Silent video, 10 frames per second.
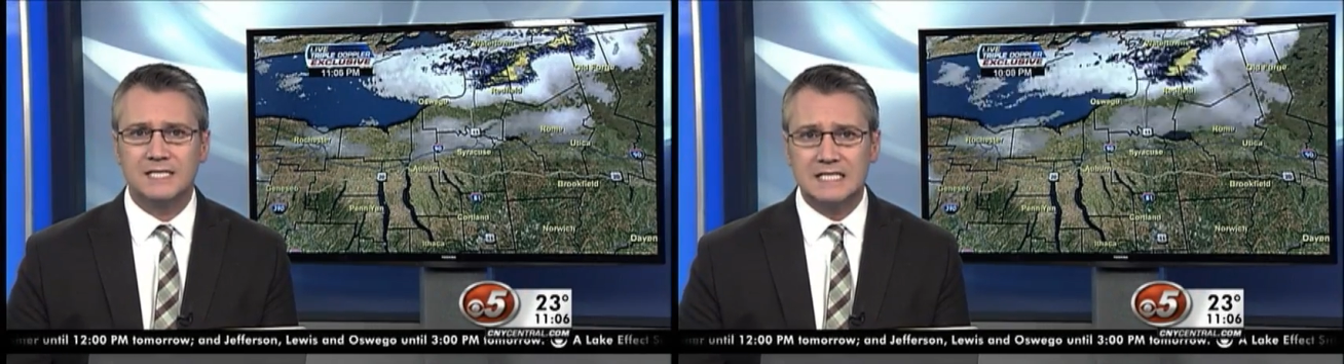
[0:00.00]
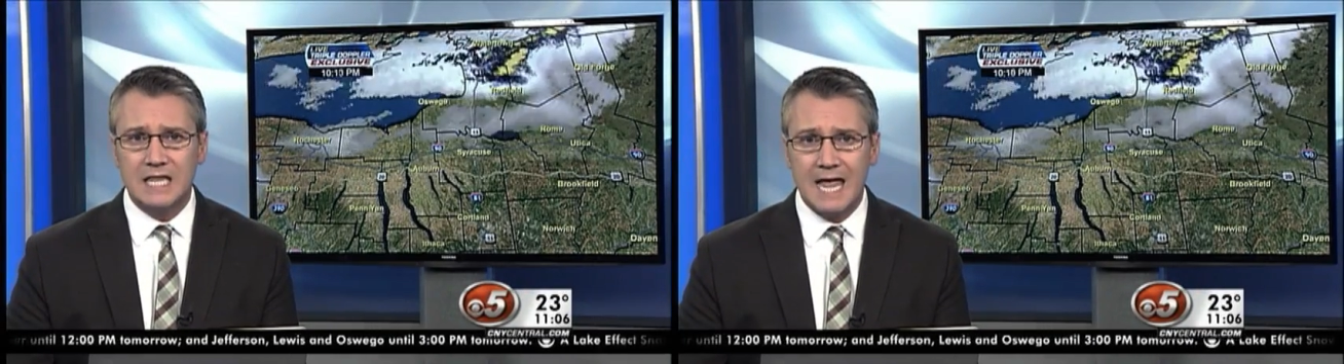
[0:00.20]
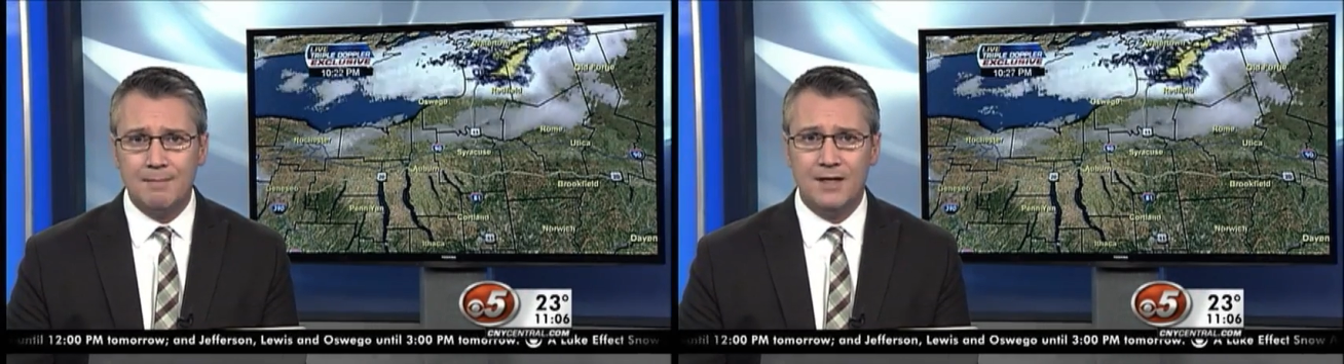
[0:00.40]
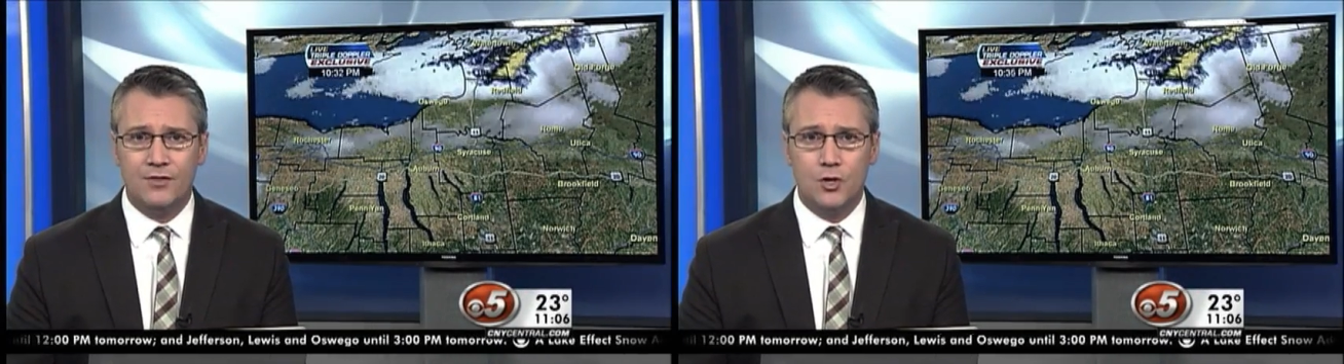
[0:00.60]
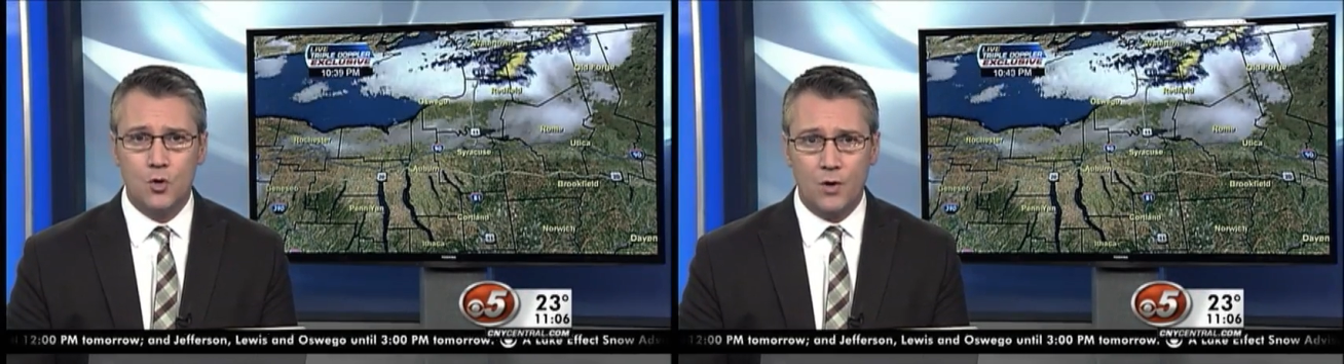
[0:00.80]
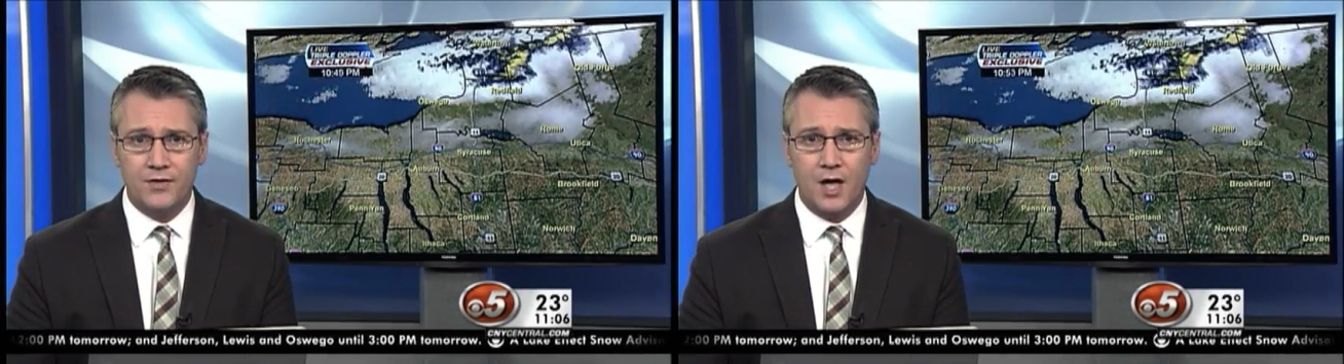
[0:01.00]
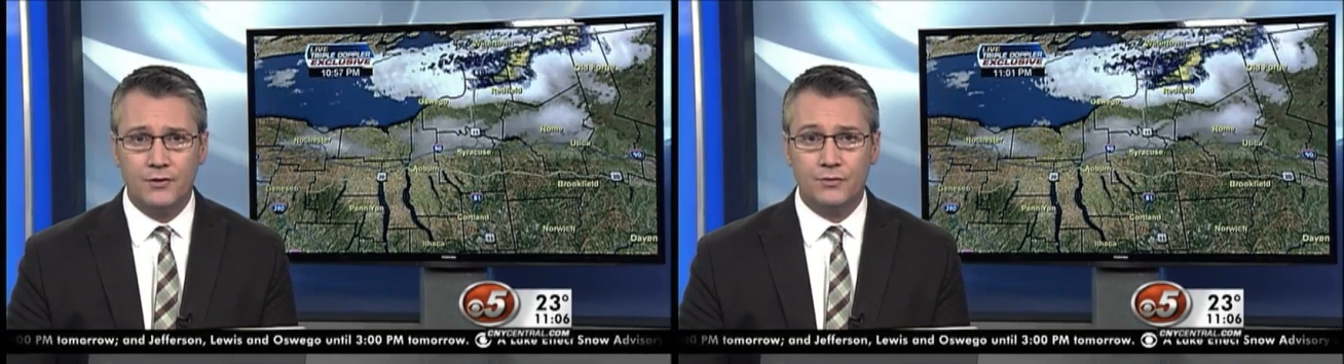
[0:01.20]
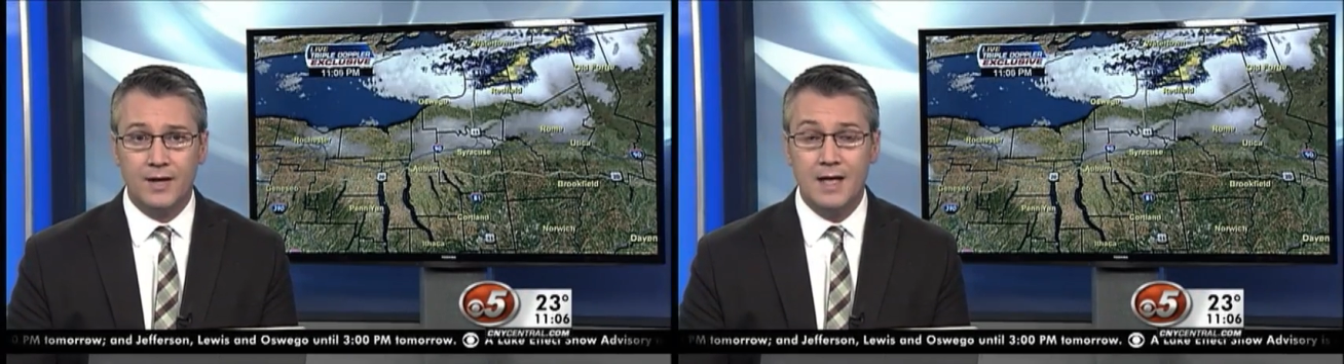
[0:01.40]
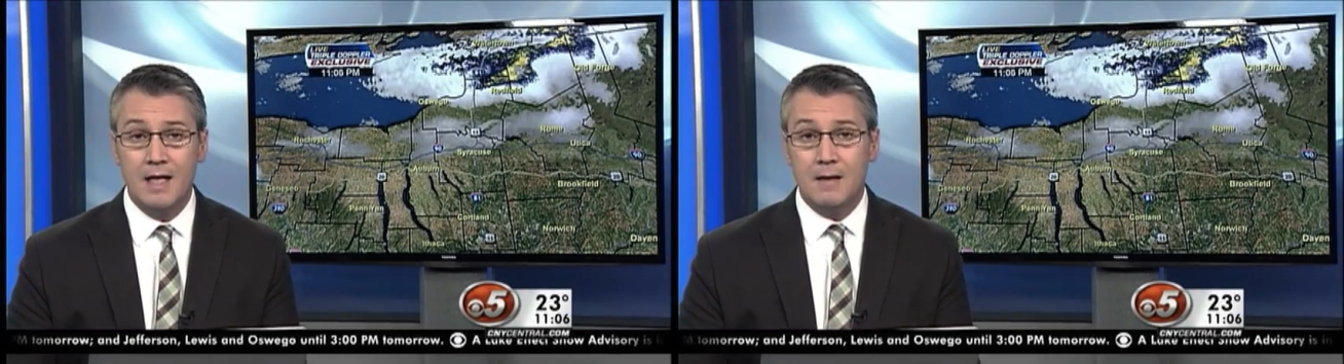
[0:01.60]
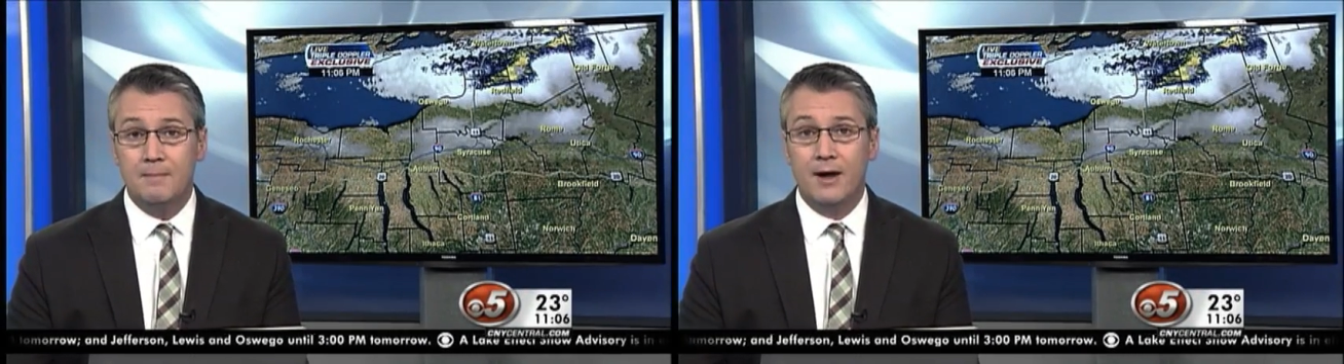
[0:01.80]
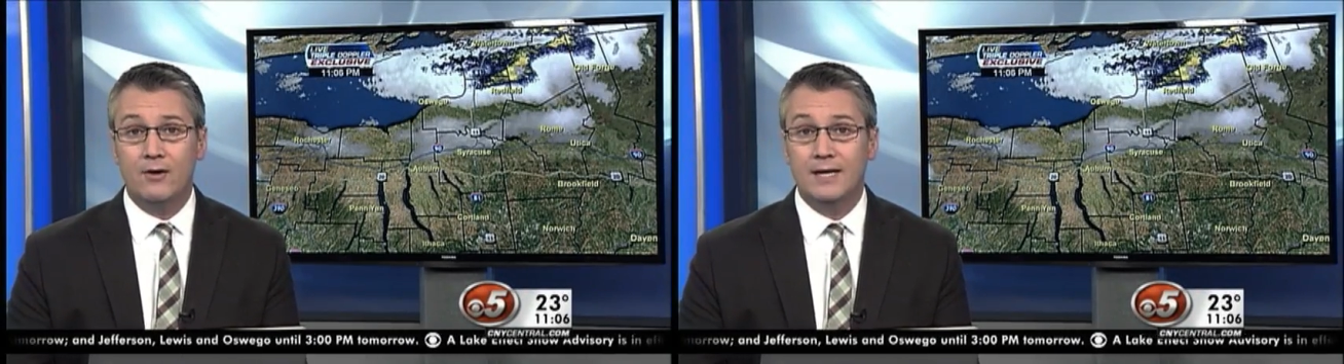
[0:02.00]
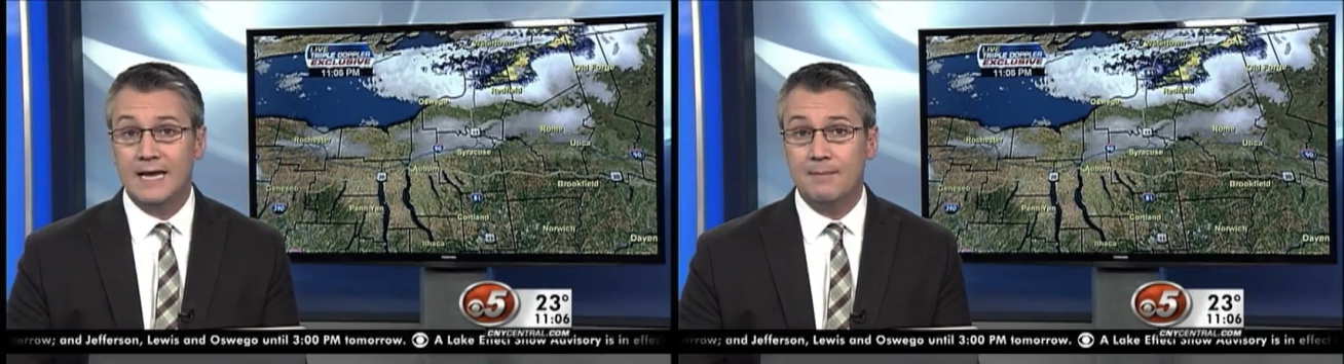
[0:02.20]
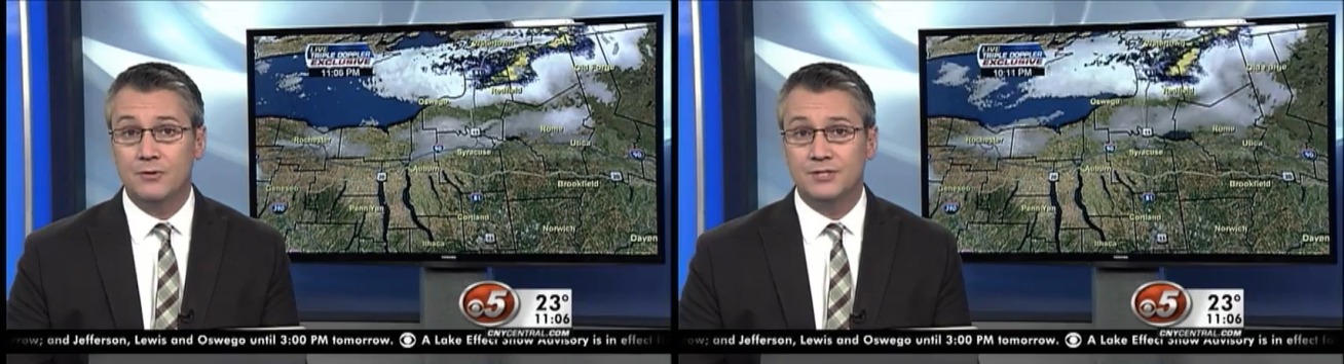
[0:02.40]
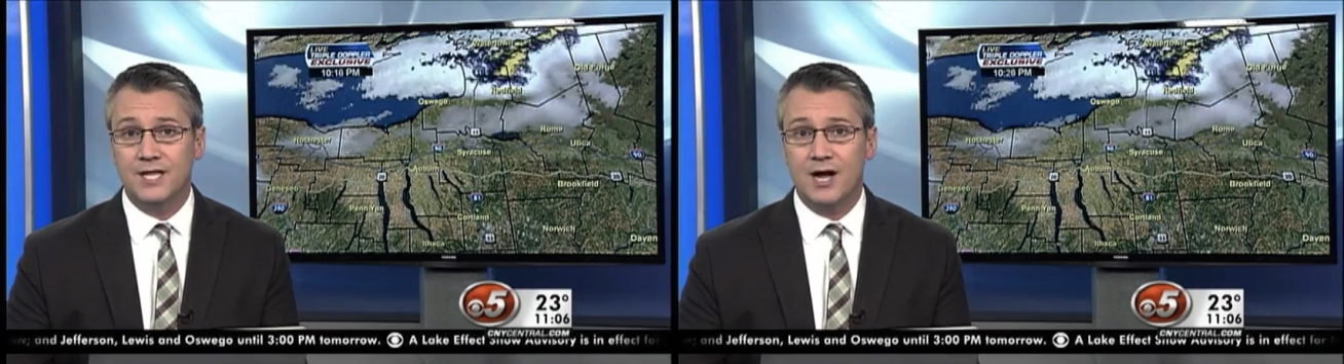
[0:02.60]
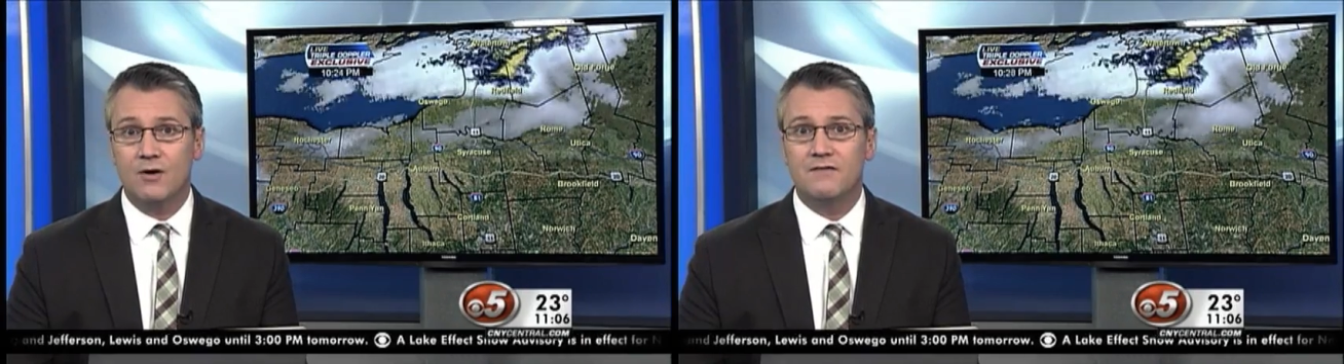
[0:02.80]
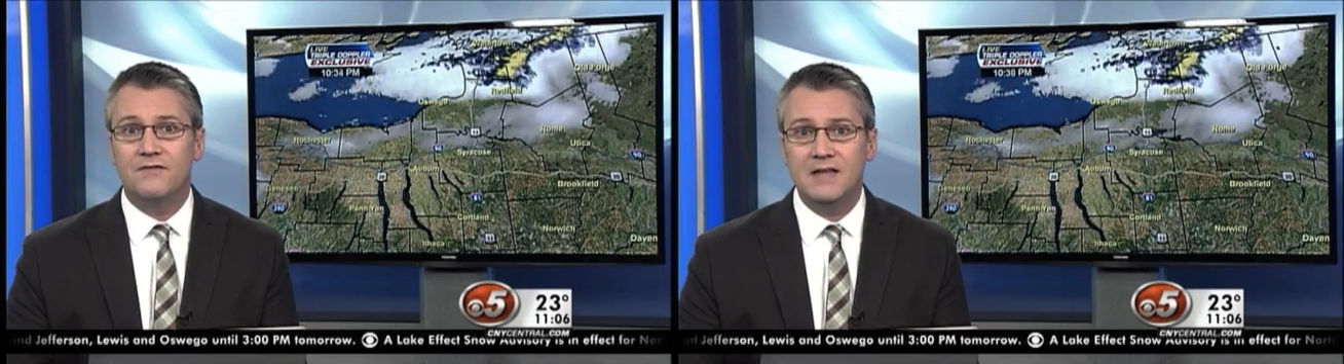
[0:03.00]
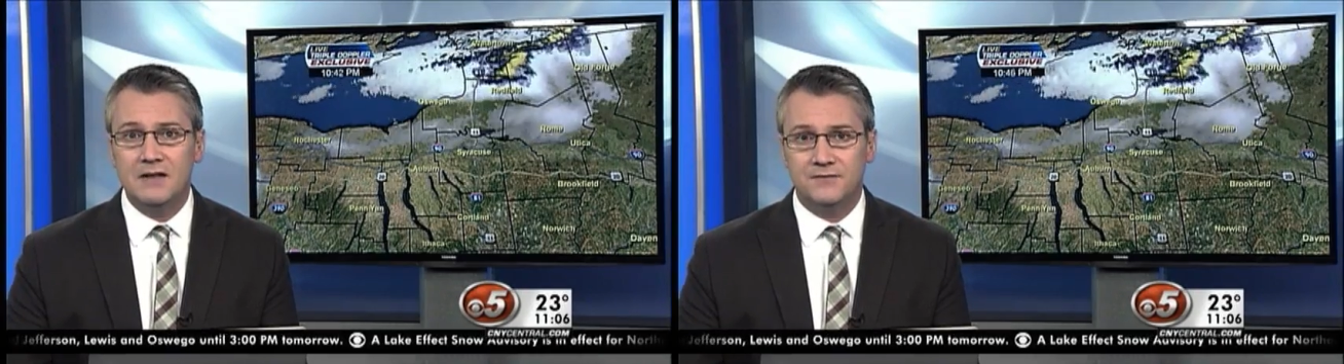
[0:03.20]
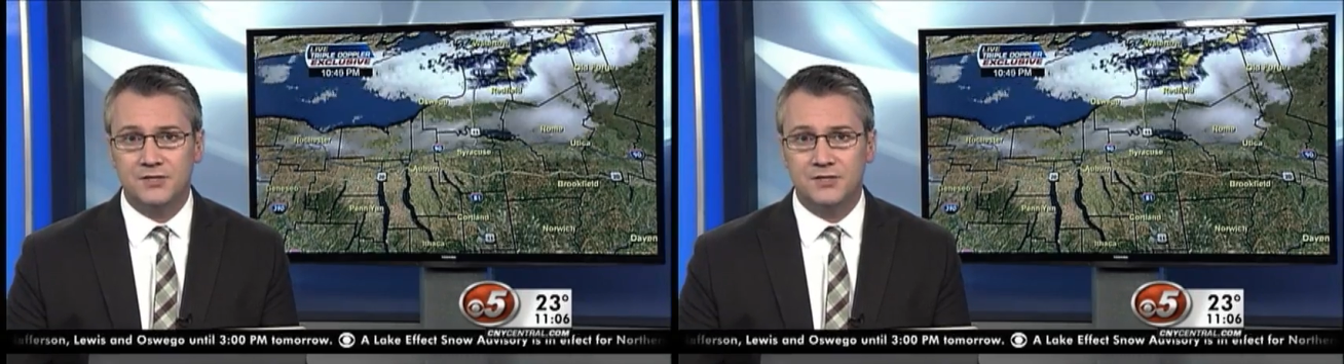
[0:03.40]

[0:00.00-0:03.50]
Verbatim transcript: slamming the North Country, burying neighbors there in feet of